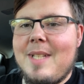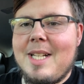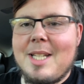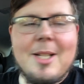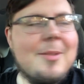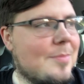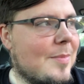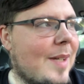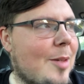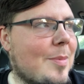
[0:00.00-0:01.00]
Anyhow,
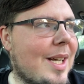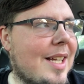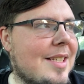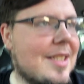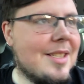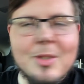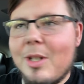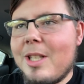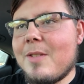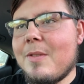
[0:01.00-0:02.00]
I hope you guys
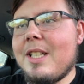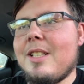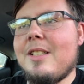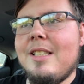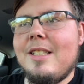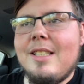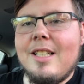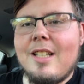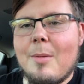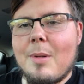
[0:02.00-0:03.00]
enjoyed this video,
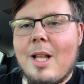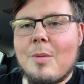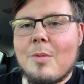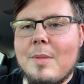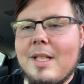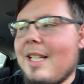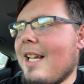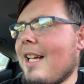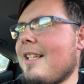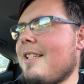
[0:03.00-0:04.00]
coming along with me,
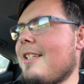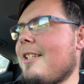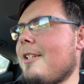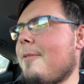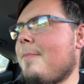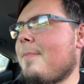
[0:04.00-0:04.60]
and